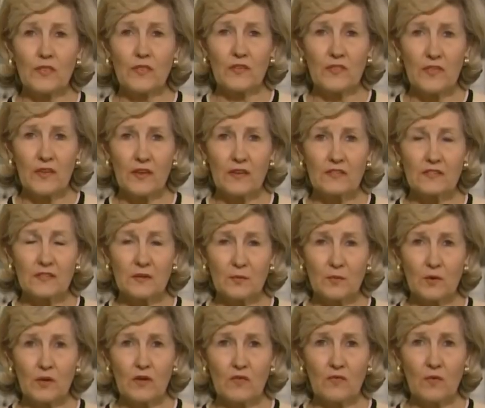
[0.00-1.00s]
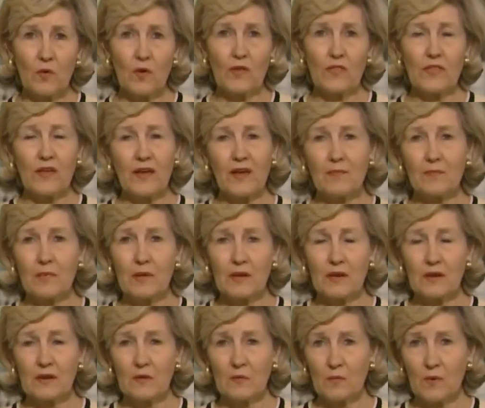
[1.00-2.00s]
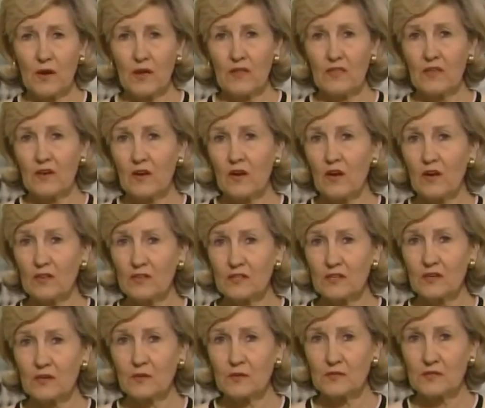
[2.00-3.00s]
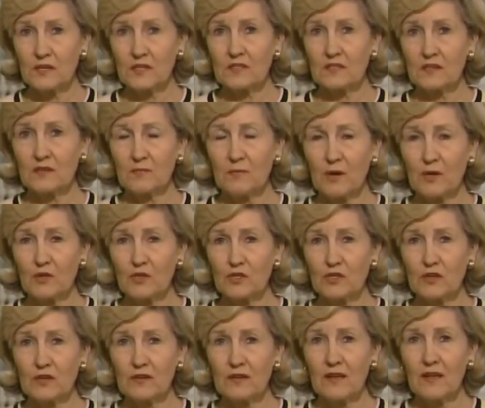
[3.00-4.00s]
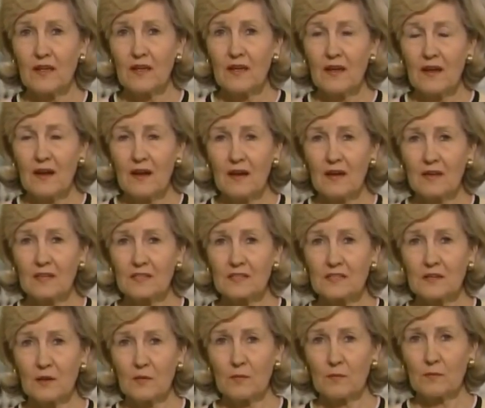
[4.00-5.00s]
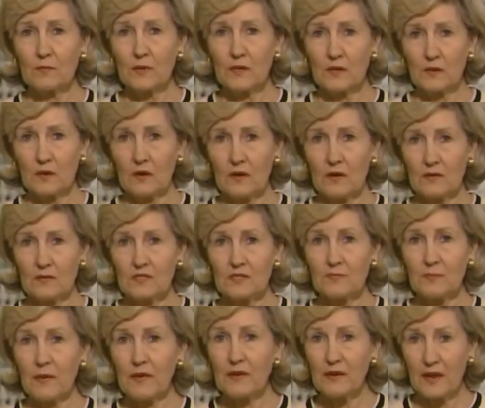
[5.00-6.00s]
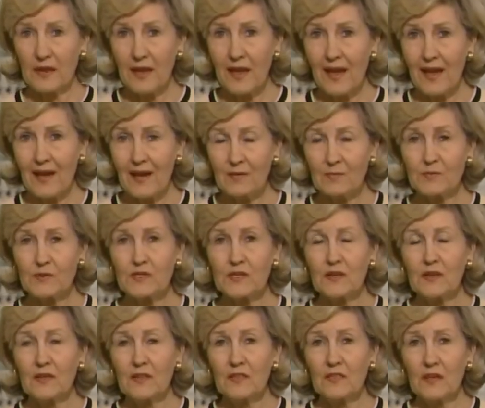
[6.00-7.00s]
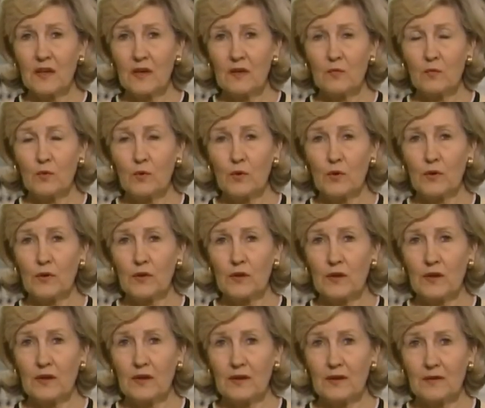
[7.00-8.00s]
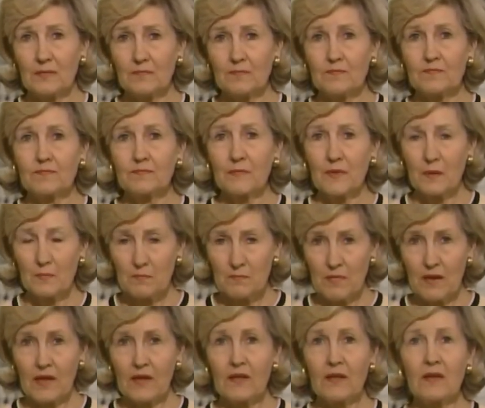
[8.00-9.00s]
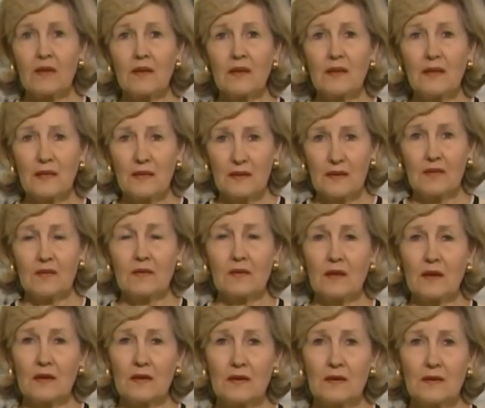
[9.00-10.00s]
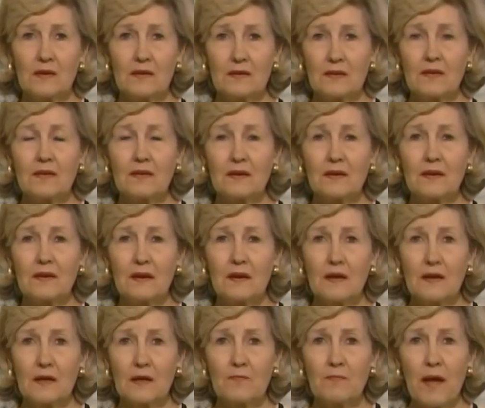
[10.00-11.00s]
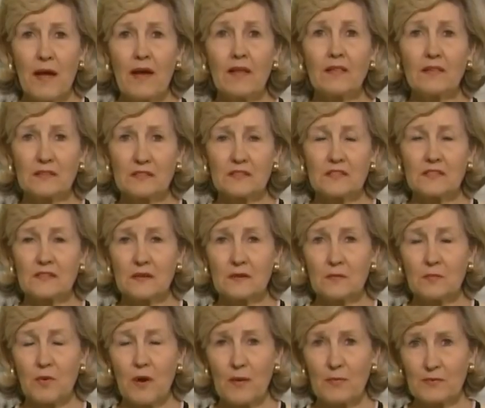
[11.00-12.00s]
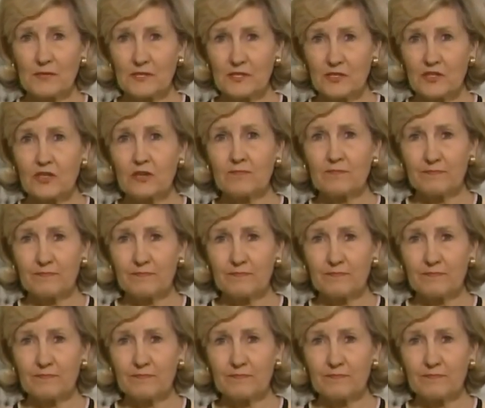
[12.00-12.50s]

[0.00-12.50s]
the things that would avoid that, but in a way that also sets in motion some spending caps that would make it a balanced proposition.